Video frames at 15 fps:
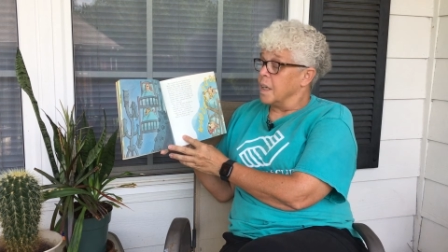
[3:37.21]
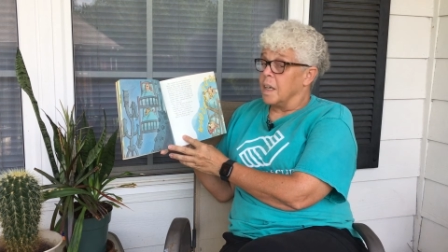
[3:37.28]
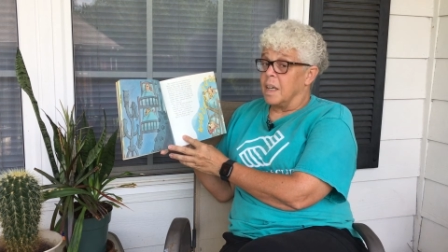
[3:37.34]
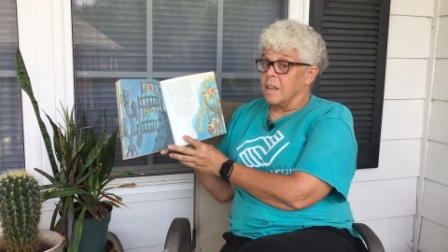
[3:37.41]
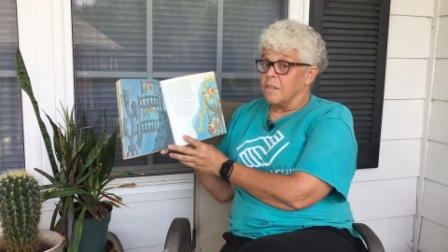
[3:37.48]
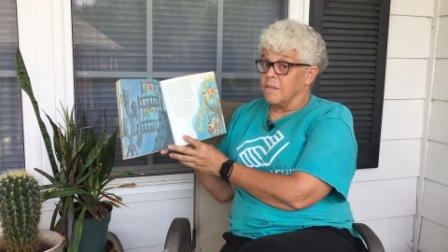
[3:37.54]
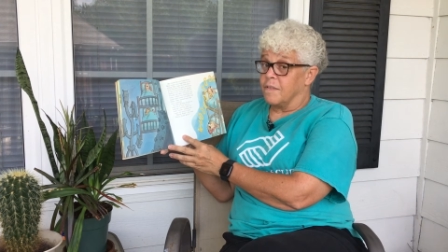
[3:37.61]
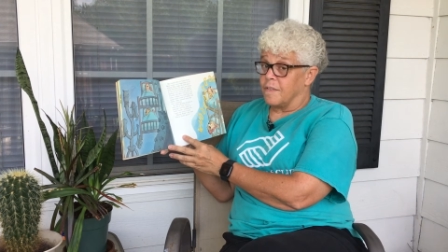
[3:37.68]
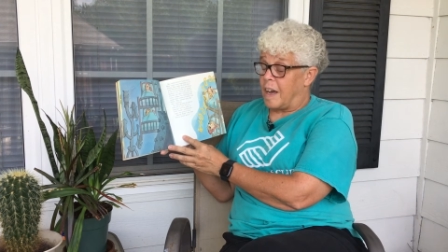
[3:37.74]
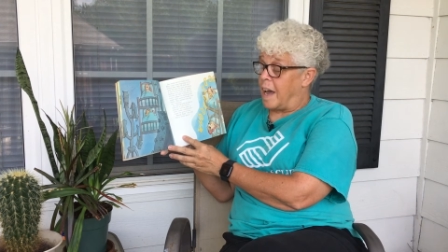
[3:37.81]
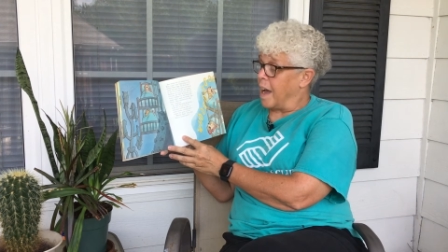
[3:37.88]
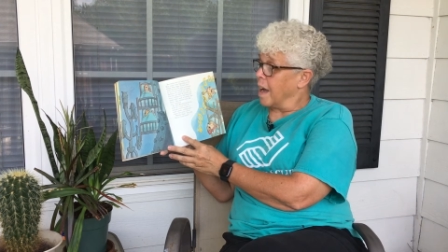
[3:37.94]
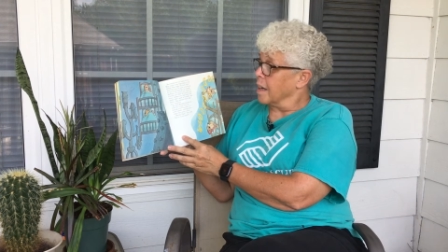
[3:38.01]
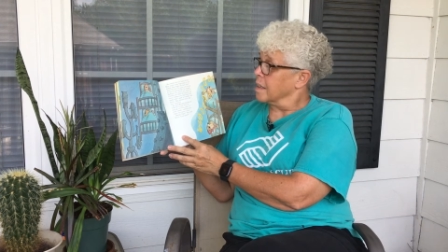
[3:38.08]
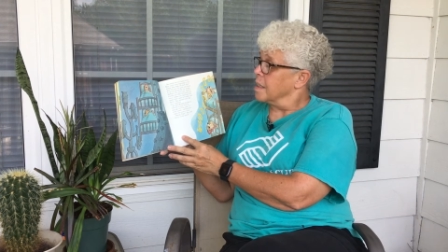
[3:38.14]
In
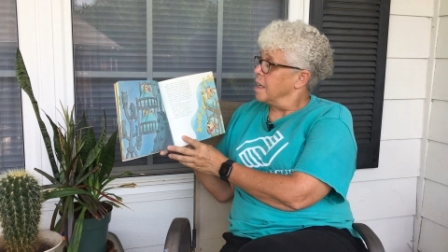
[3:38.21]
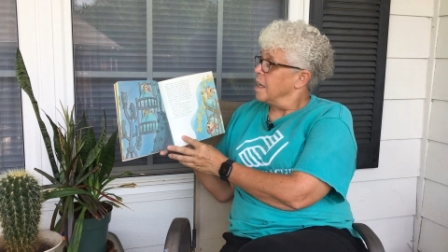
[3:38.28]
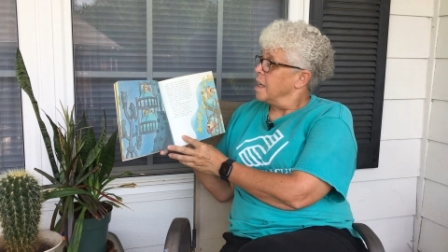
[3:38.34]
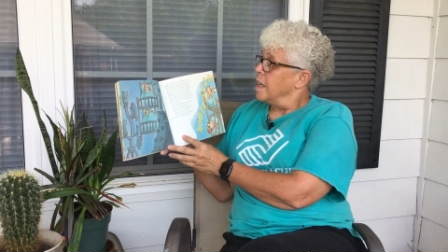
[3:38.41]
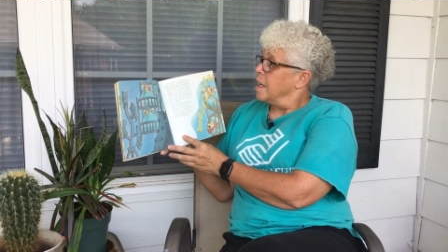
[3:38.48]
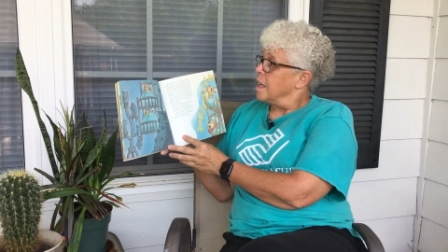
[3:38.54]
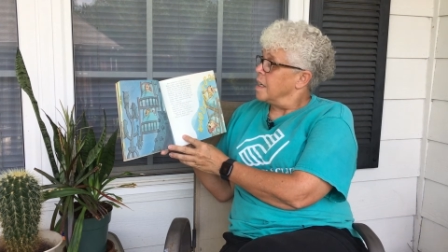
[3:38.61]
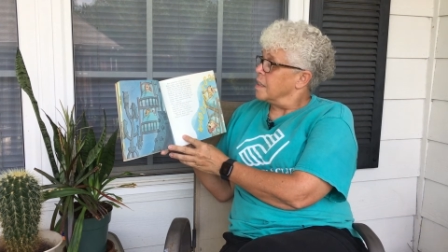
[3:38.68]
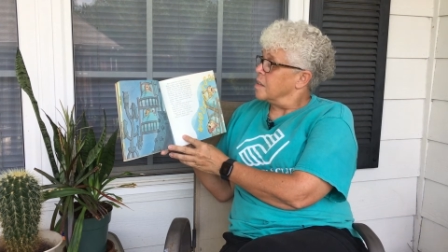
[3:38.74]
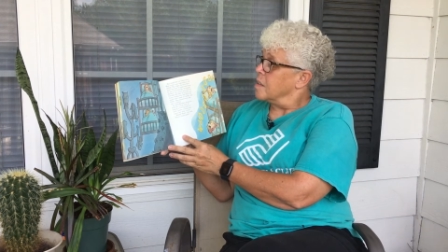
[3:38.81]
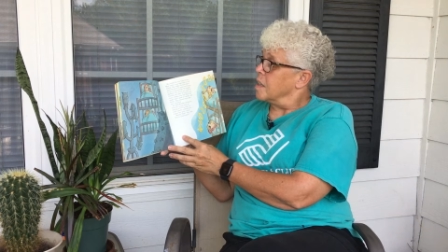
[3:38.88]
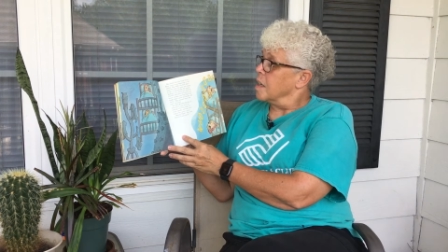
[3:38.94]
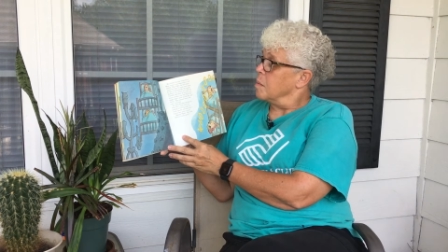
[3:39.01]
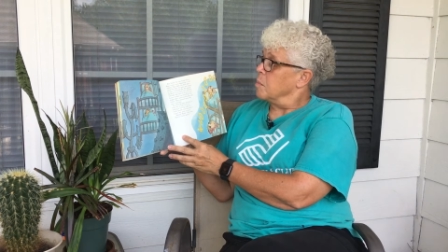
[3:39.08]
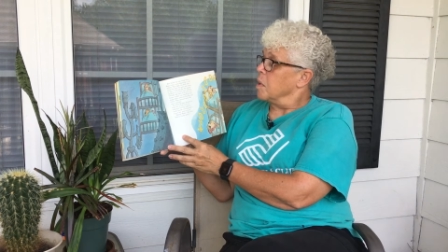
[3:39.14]
fact, it
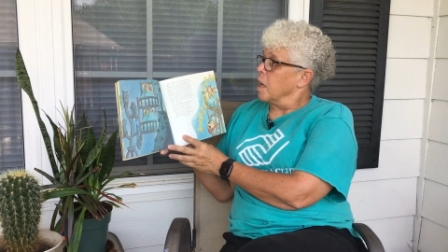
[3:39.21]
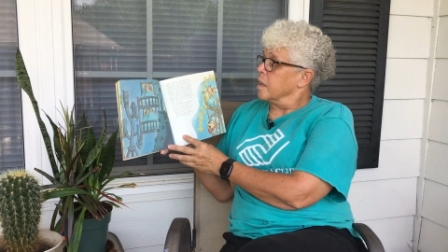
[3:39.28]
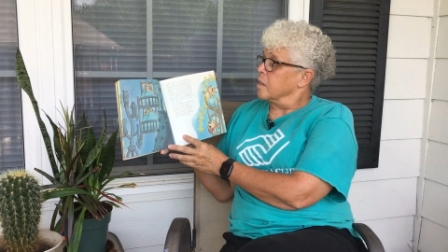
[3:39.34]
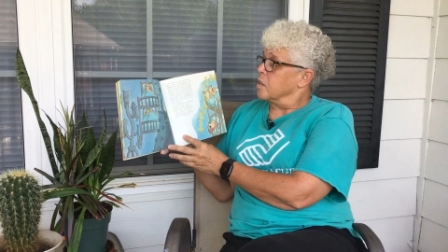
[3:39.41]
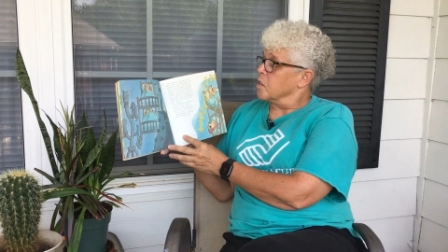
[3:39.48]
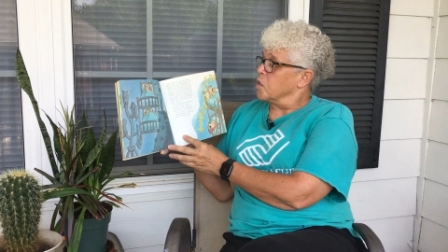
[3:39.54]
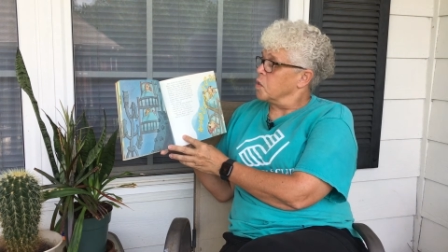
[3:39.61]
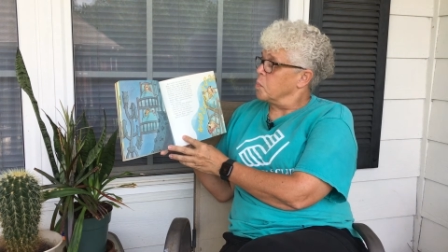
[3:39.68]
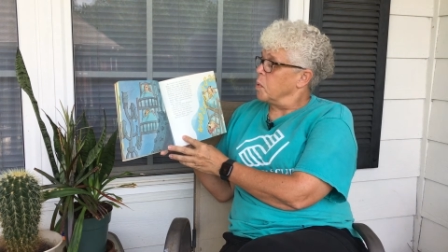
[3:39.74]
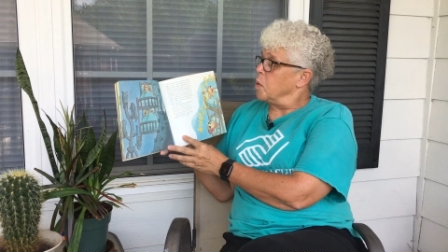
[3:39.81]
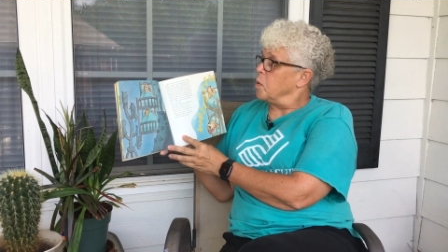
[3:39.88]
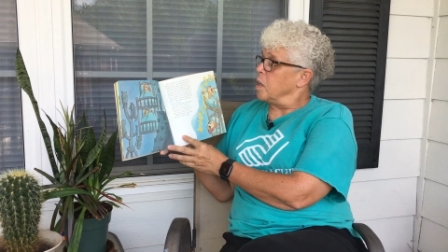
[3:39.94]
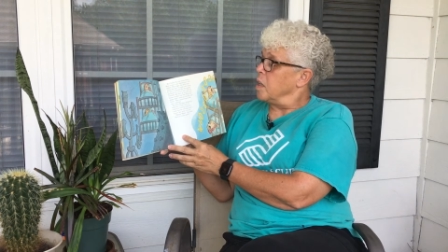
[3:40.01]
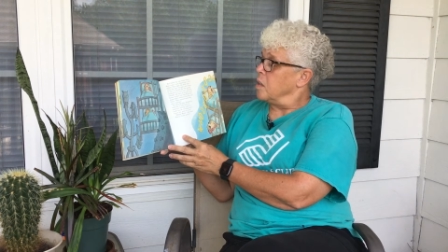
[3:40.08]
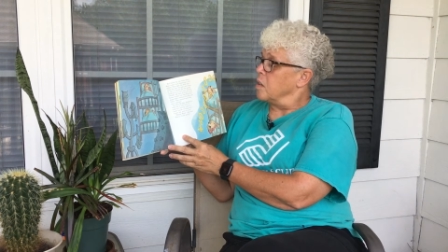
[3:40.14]
seemed like the
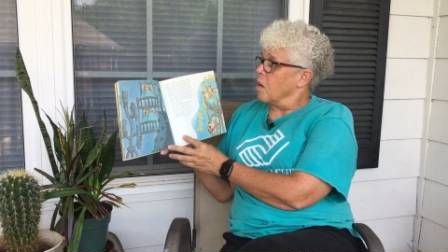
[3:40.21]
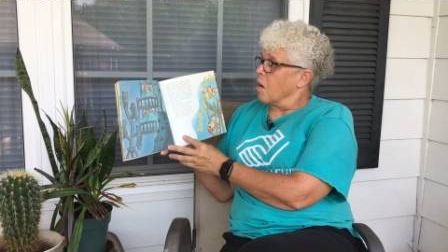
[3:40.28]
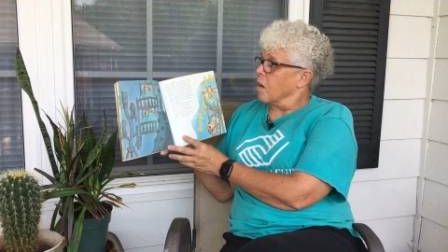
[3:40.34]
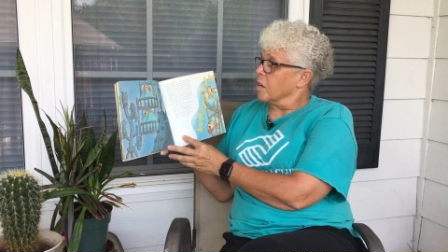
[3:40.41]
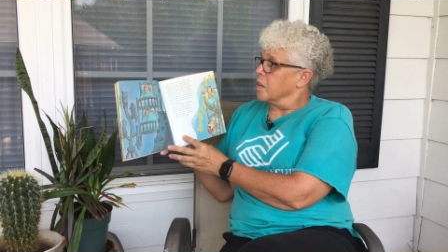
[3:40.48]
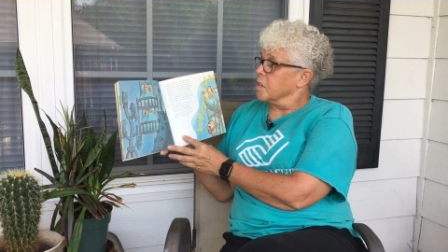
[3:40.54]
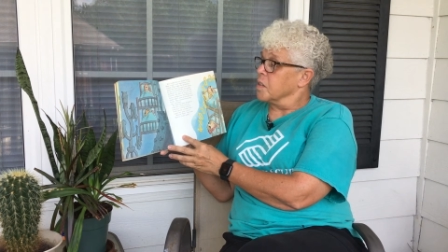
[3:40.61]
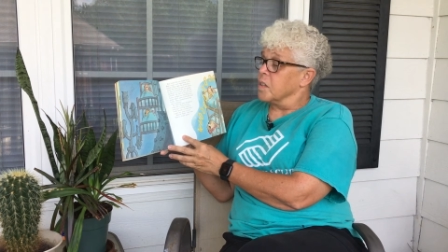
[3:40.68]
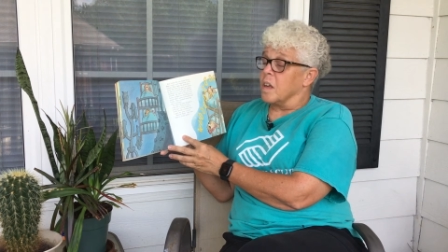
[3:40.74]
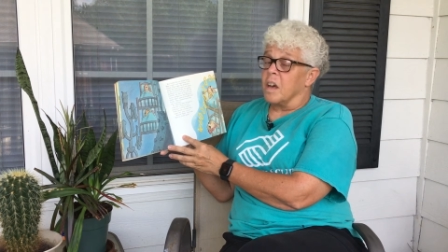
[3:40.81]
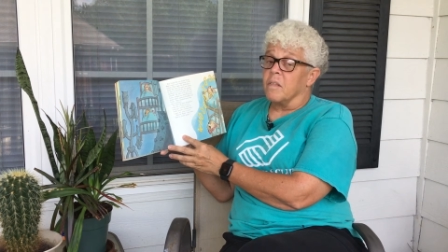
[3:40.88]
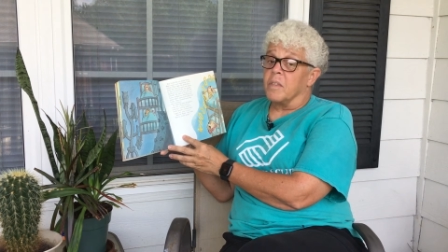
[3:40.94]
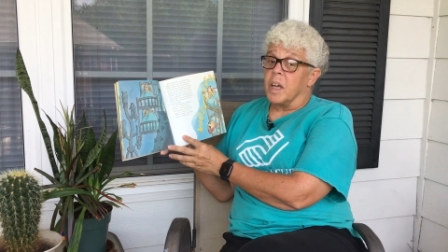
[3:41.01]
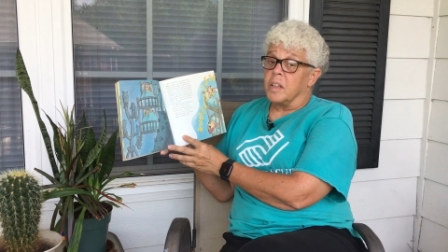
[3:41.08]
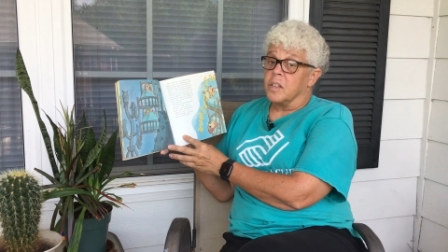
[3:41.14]
spooky darkness
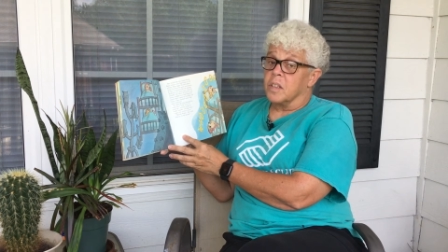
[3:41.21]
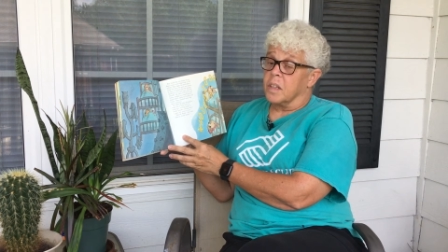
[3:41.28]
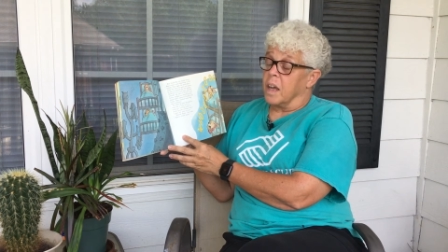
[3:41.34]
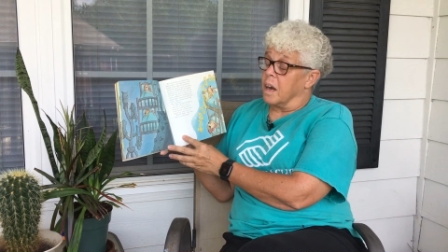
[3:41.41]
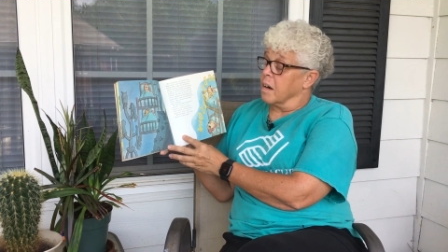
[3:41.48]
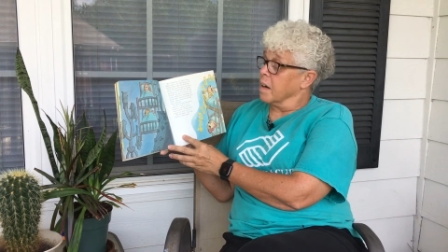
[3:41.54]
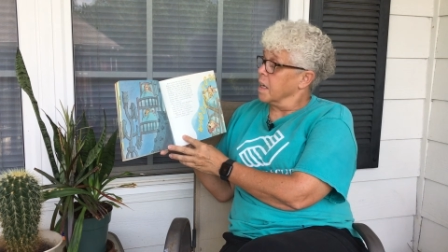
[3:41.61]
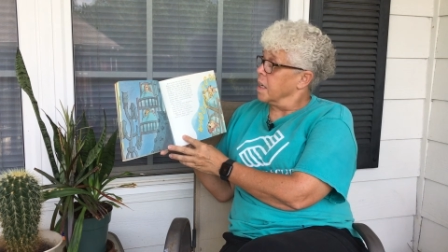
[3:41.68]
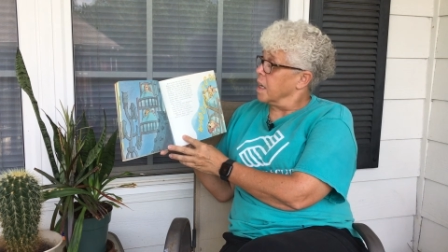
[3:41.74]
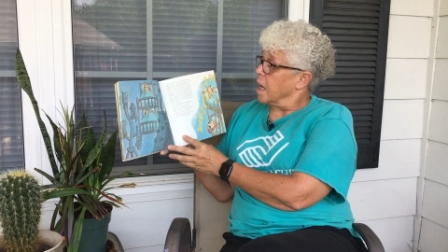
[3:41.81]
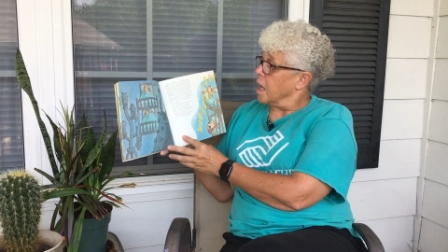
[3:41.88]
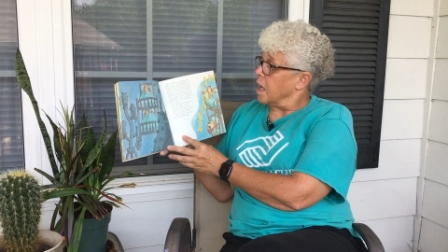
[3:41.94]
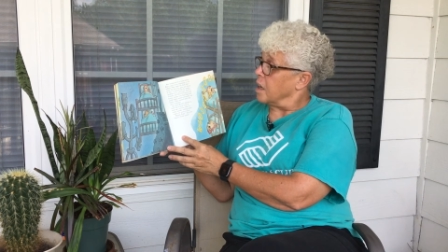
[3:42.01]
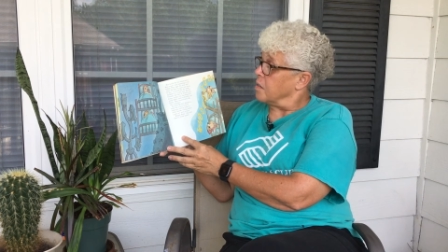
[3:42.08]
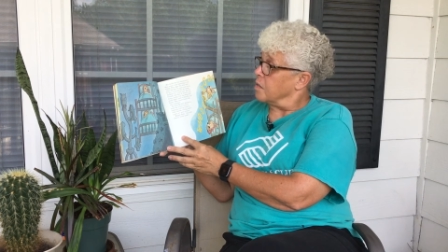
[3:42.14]
of a scary
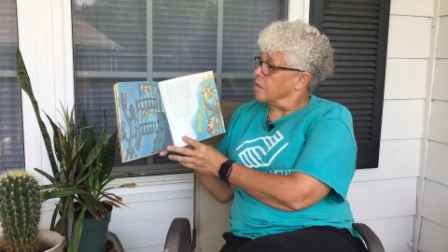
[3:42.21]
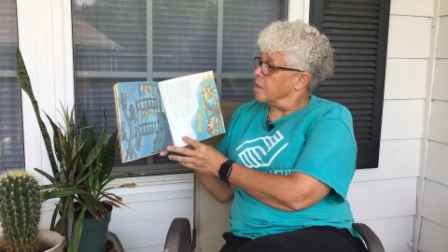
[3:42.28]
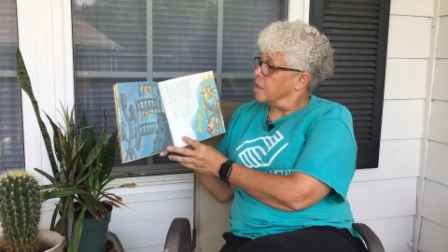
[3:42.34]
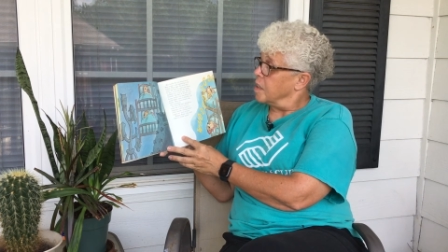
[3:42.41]
cave.